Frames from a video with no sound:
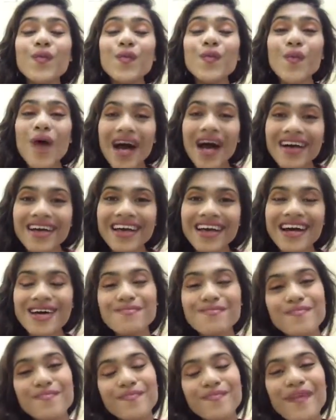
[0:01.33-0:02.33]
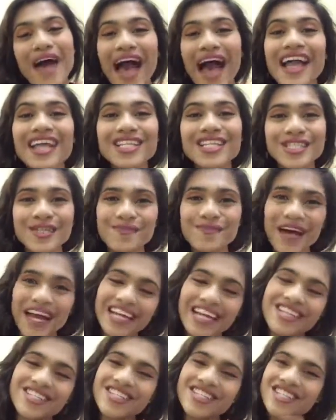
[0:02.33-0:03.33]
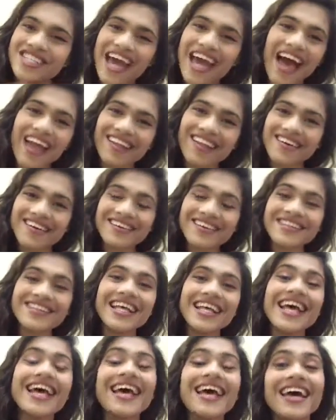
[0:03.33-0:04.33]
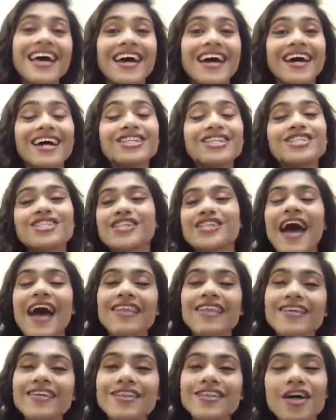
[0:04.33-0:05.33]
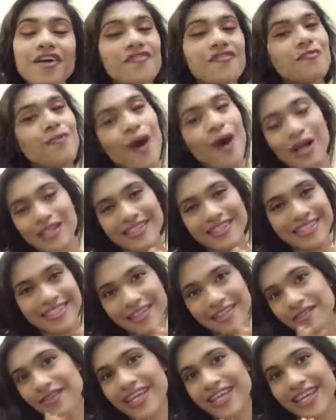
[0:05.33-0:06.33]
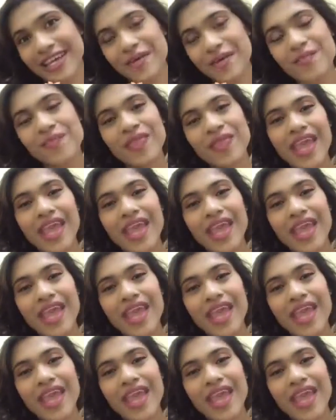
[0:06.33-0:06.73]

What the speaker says: welcome back to my channel, a channel of positivity.